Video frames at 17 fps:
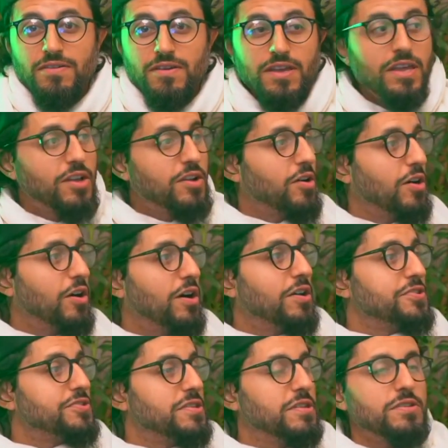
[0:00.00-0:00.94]
He
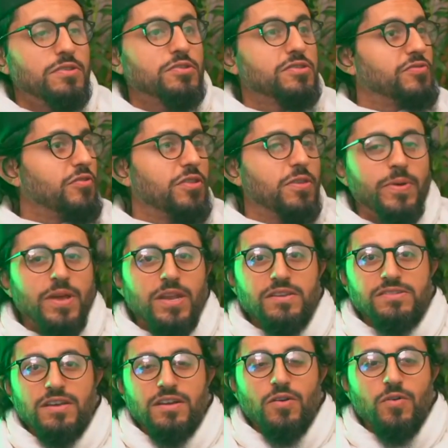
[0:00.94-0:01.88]
calls, he looks for the man.
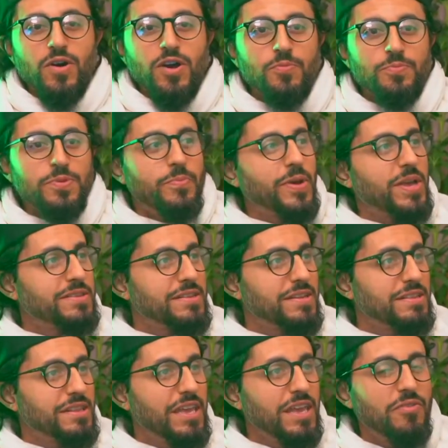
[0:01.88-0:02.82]
He's like, oh, I hope the man
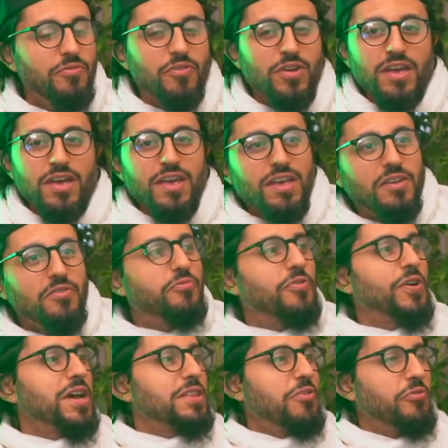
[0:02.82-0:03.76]
didn't leave. He
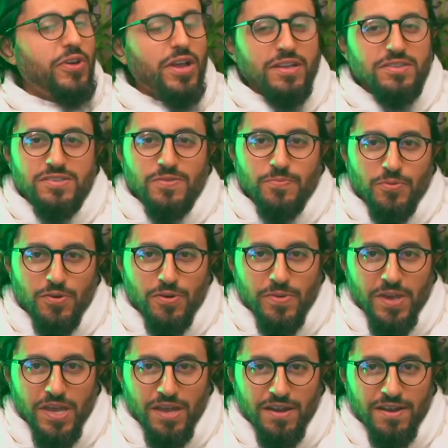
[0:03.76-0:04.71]
finally finds the poor
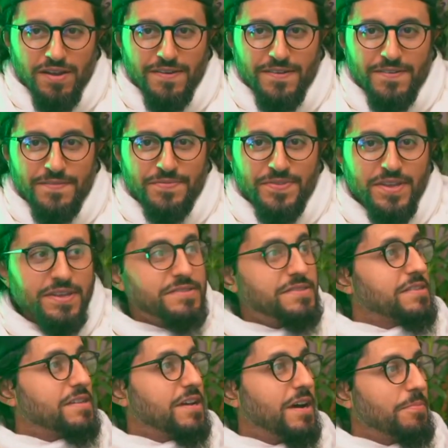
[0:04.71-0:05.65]
man. He
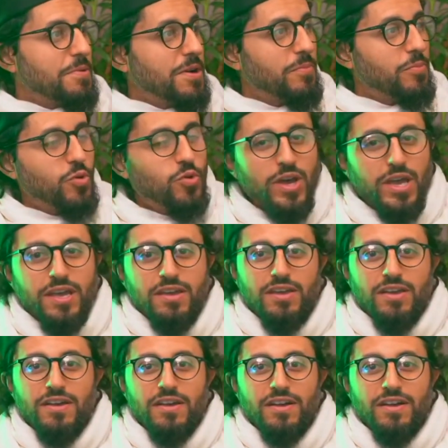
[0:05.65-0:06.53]
says, Come, come, quick.